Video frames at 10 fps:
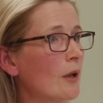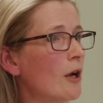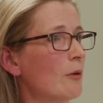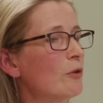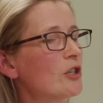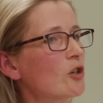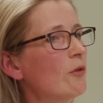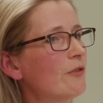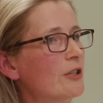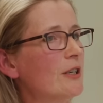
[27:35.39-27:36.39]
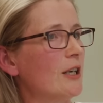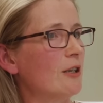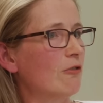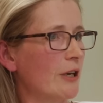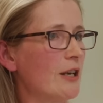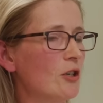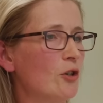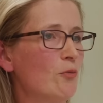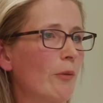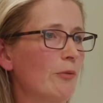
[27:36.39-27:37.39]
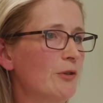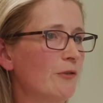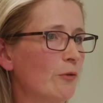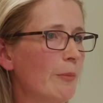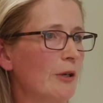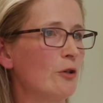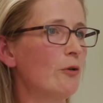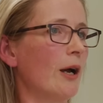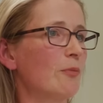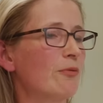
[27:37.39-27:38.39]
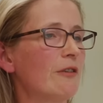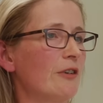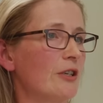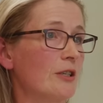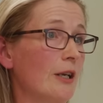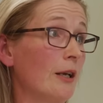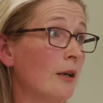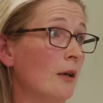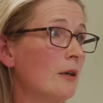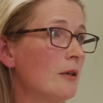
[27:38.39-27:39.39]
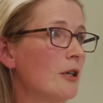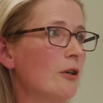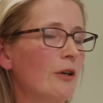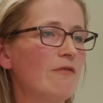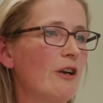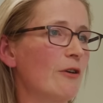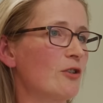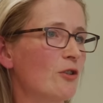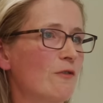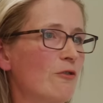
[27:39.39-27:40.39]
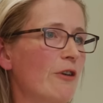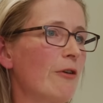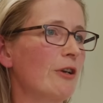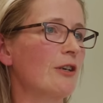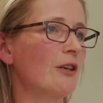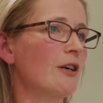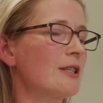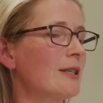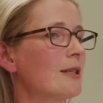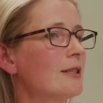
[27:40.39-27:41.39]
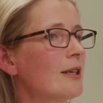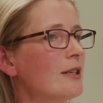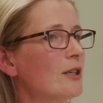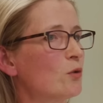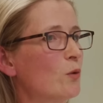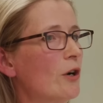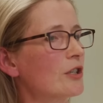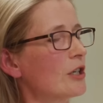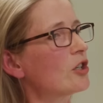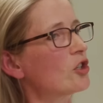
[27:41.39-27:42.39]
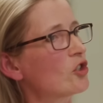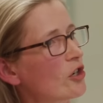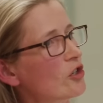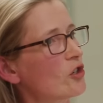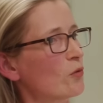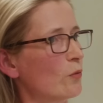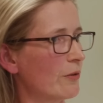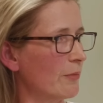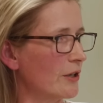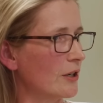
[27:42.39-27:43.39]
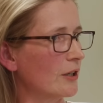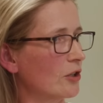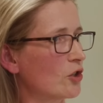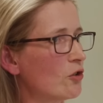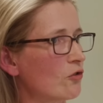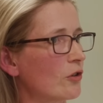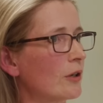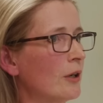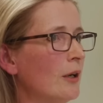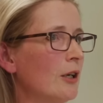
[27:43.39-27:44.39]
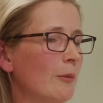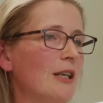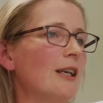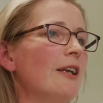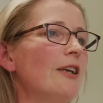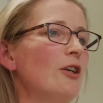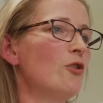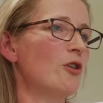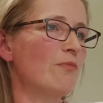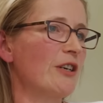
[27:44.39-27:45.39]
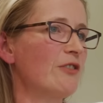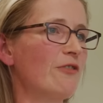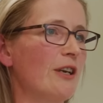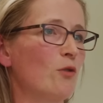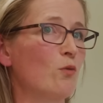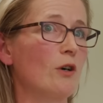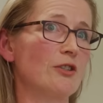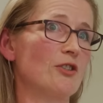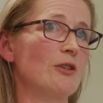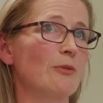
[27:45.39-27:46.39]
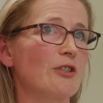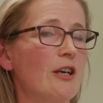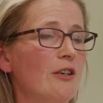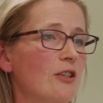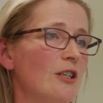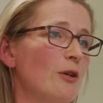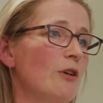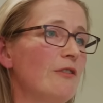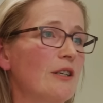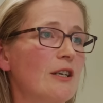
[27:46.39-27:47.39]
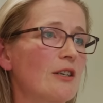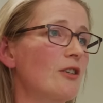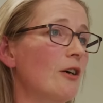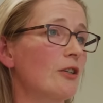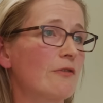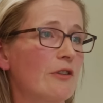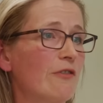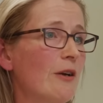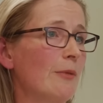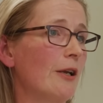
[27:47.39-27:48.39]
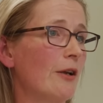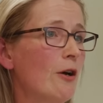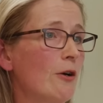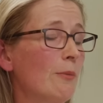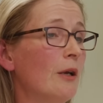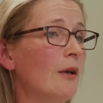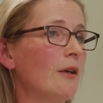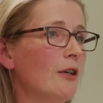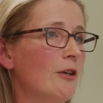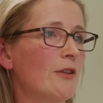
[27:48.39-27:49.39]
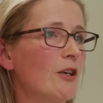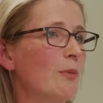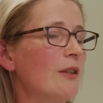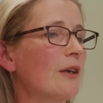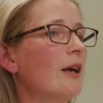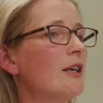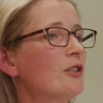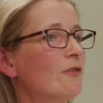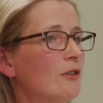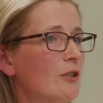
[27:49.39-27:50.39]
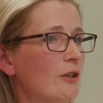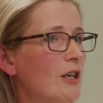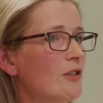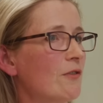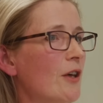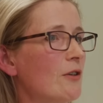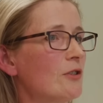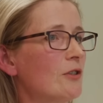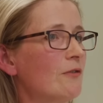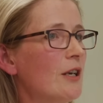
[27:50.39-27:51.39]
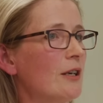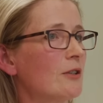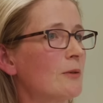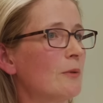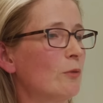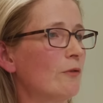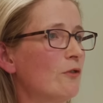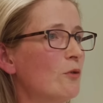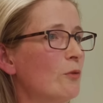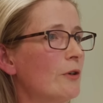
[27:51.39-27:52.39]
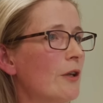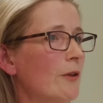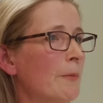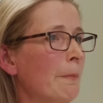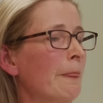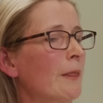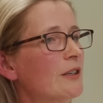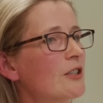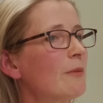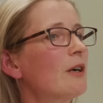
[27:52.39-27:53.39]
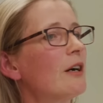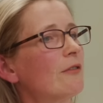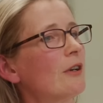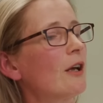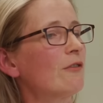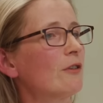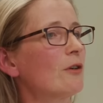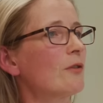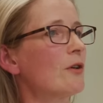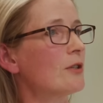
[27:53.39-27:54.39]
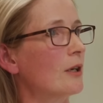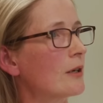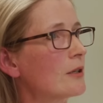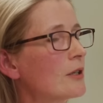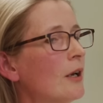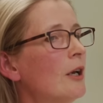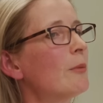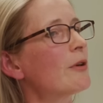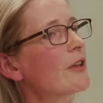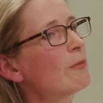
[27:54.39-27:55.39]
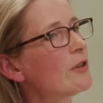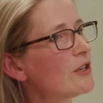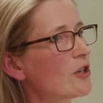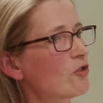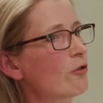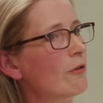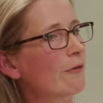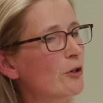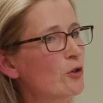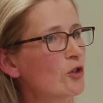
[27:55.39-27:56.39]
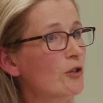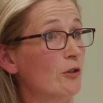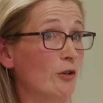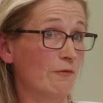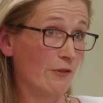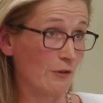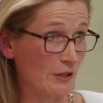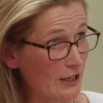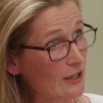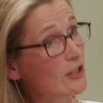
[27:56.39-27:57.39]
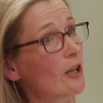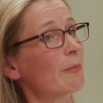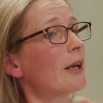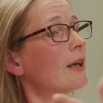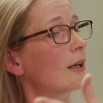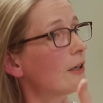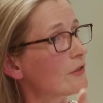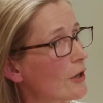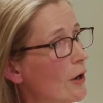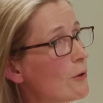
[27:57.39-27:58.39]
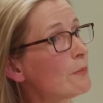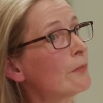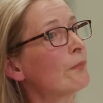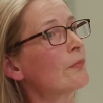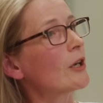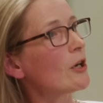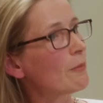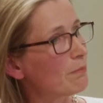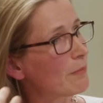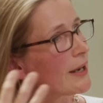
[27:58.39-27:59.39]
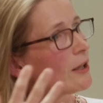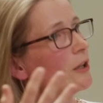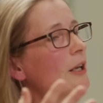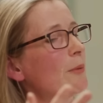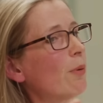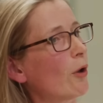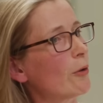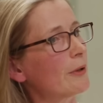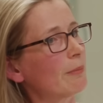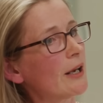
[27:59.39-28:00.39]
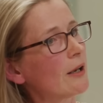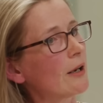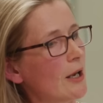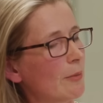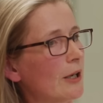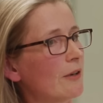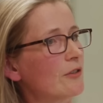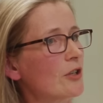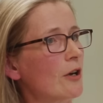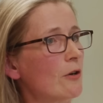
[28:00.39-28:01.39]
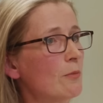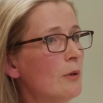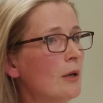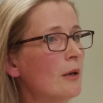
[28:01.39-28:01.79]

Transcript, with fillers: Um, which obviously created new problems for women who had previously you know, in various sort of agrarian and artisan settings worked in conjunction with minding little children. I mean, clearly you can breastfeed whilst simultaneously weaving textiles for the family at home. You know, and that had been the case for, you know, tens of thousands of years in one form or another, uh, some kind of a life along those lines. Mm. But then with the Industrial Revolution, textile making leaves the home, uh, male employment, male labor leaves the home.